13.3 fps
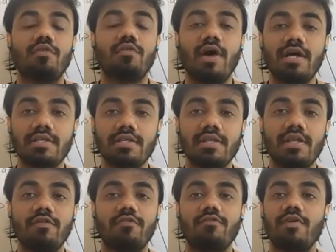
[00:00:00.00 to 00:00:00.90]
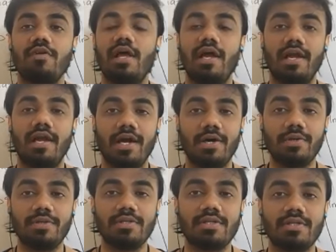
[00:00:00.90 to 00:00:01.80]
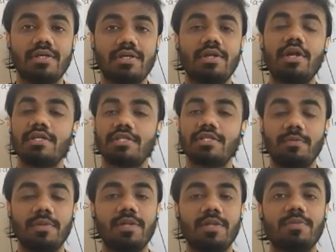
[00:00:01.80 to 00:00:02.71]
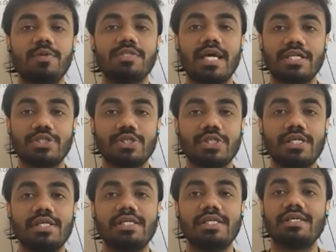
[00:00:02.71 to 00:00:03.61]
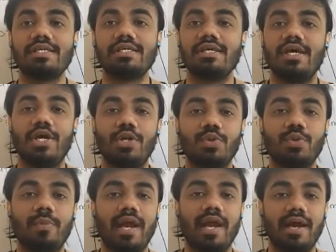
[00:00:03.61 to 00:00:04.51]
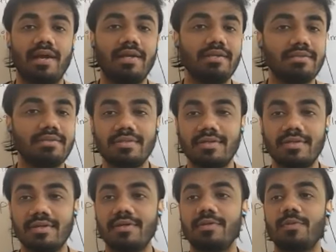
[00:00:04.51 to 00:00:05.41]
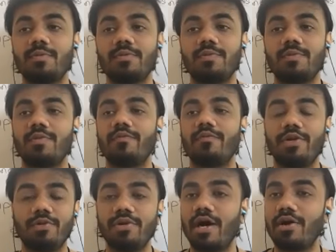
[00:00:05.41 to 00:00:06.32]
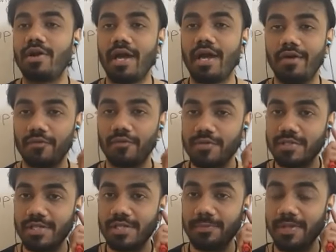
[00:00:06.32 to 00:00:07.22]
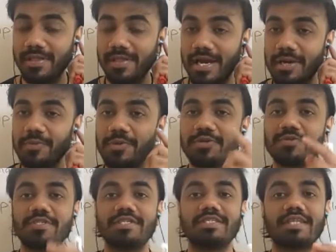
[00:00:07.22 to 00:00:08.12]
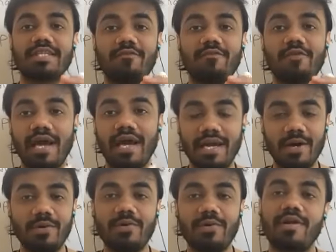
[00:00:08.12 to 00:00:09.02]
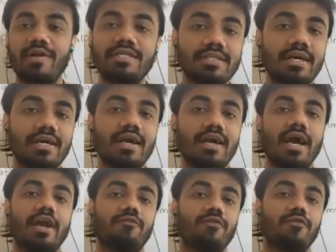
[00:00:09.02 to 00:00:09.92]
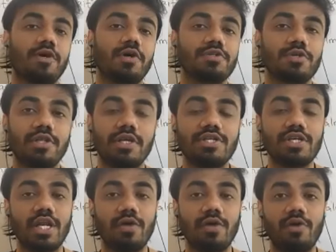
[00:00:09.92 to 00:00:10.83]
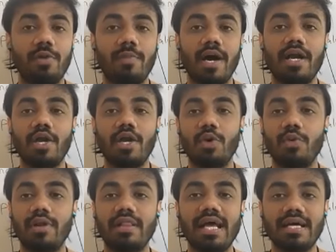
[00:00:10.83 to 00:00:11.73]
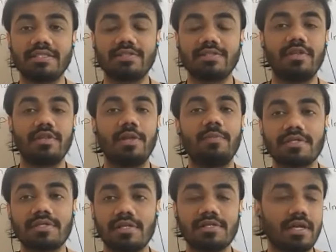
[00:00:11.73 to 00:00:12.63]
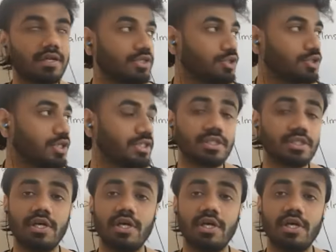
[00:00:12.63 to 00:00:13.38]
Shavasana if we lie down, not a simple pose actually to practice. We do not have to sleep in that pose. We just have to lie down to rest and focus on each and every part to relax with the muscles and the joints.